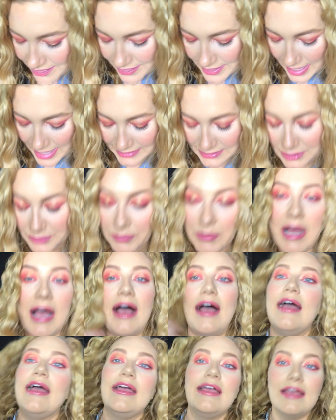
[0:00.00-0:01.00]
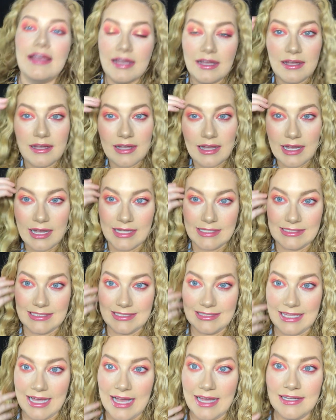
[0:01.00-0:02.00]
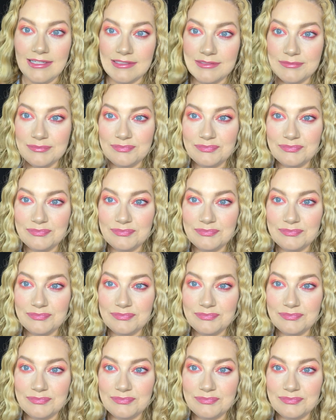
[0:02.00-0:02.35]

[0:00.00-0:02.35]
that's why I did that.